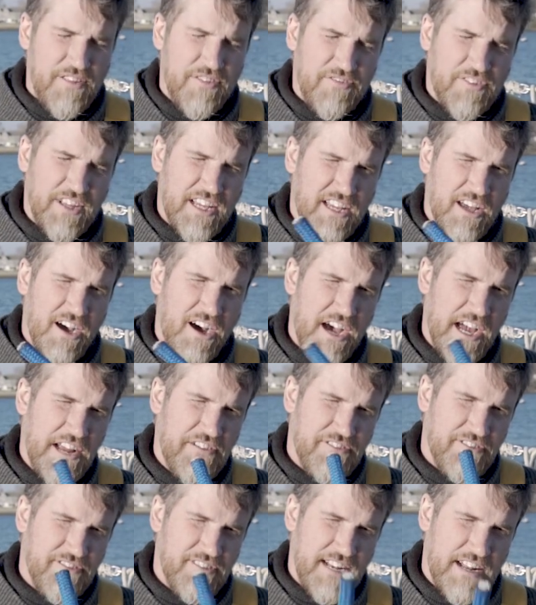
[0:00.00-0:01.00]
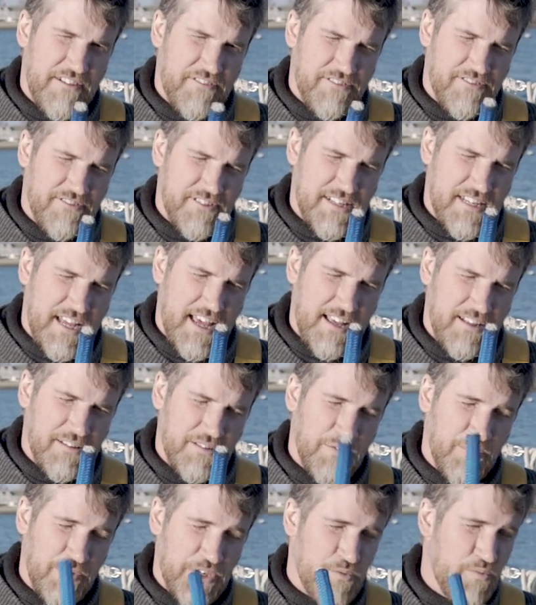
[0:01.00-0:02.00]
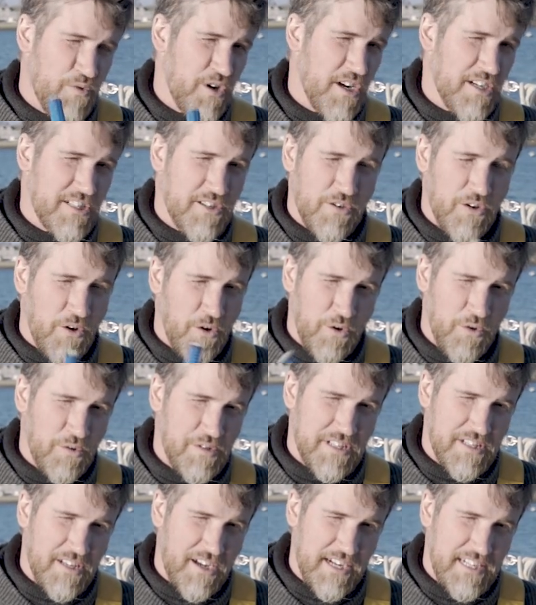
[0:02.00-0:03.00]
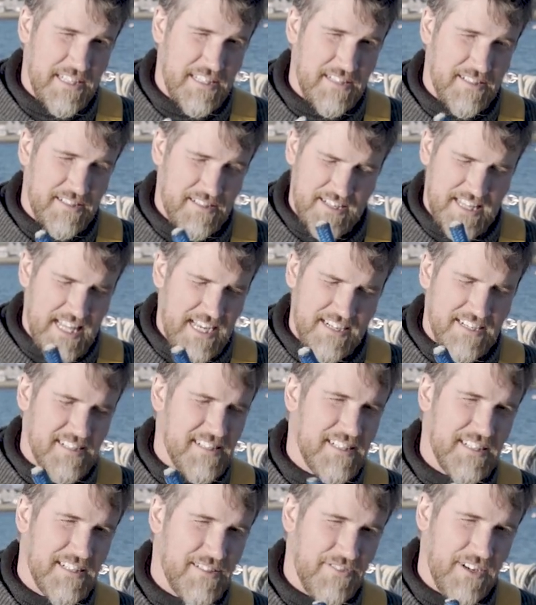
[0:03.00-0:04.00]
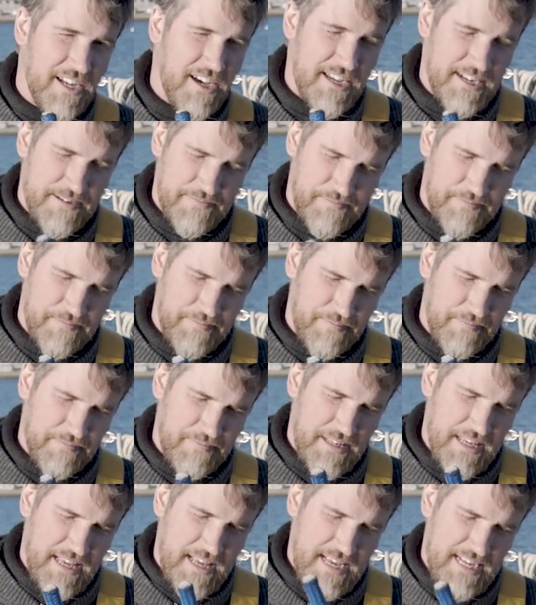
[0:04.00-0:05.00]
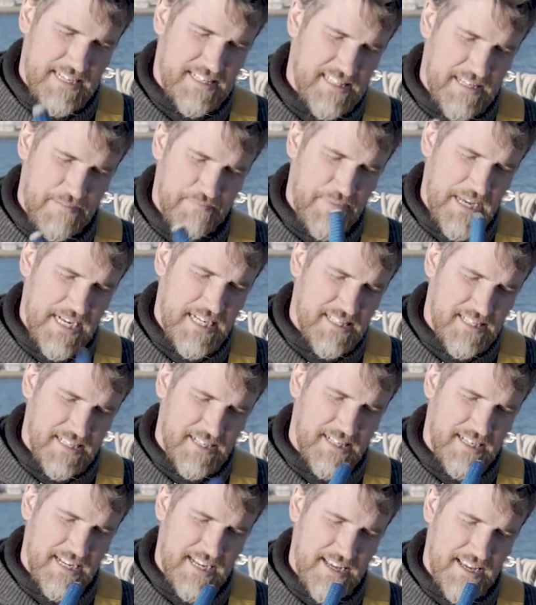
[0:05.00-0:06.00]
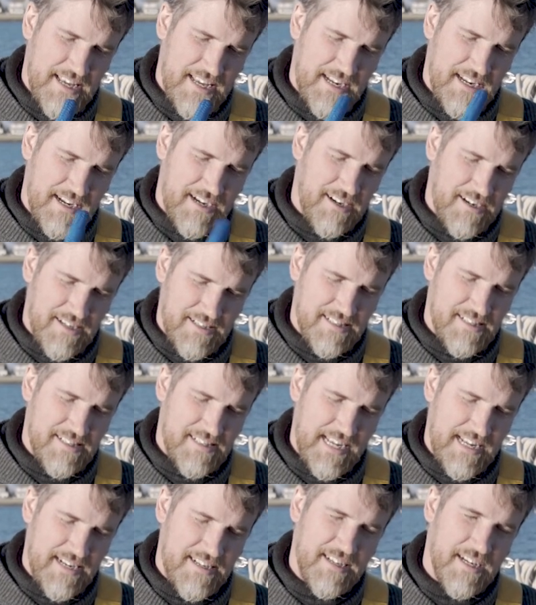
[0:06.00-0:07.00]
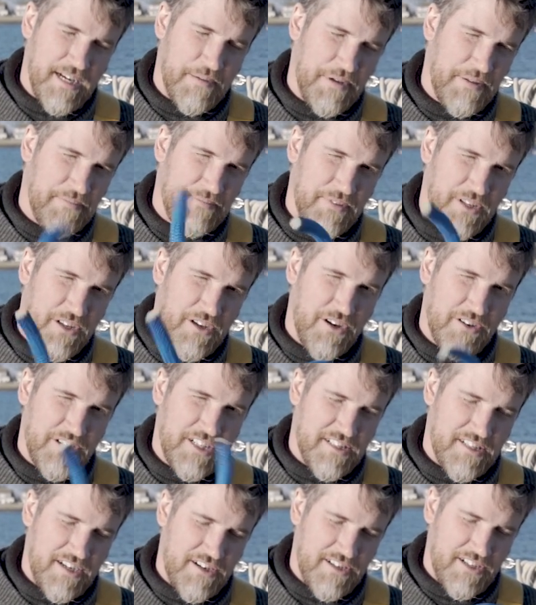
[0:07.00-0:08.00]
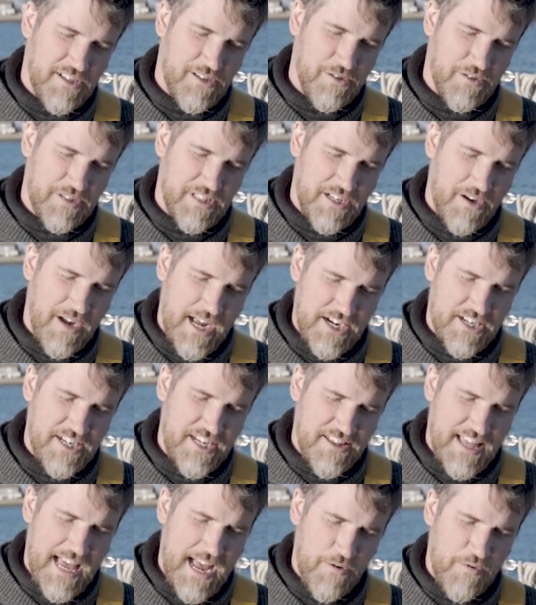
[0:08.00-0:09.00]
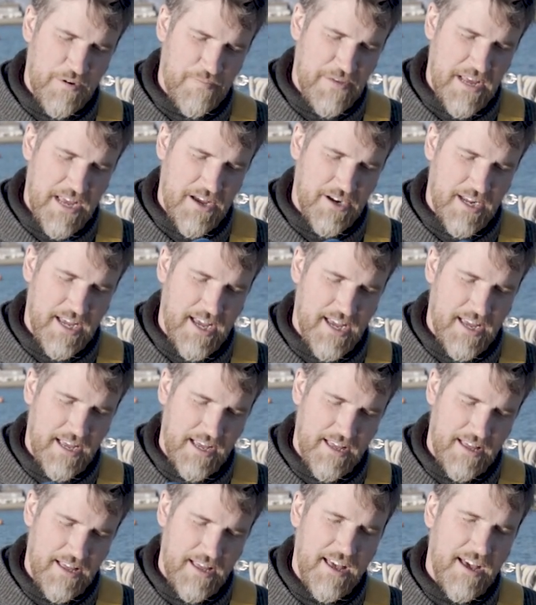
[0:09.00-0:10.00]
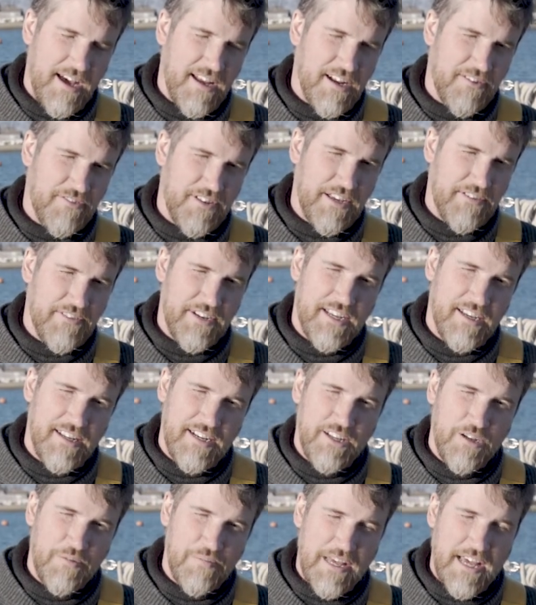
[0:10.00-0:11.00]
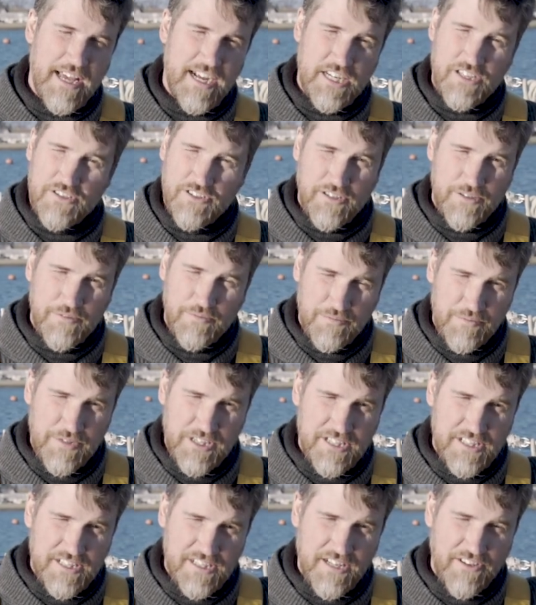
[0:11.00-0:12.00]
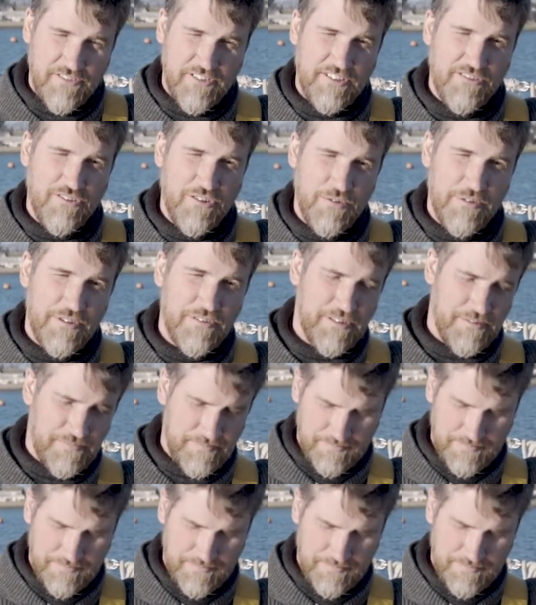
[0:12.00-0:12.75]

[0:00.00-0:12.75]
The guide for the length of a tail, which works on all sizes, thicknesses of line, is that basically it can't stand up on its own accord. So actually that would be okay, and I've given it a little bit extra, which there's nothing wrong with.